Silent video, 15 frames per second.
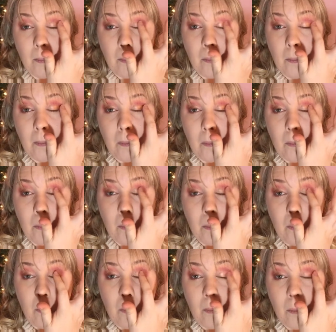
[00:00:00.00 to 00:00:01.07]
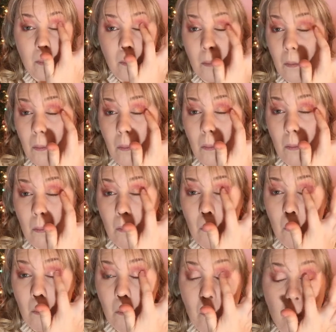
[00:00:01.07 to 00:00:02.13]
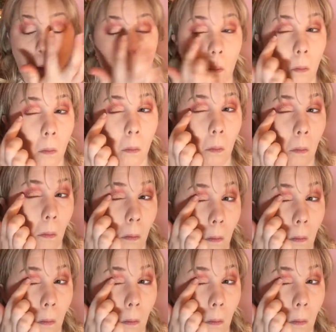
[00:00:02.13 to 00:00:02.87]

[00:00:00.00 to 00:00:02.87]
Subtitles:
and Toasty, and I'm applying it to the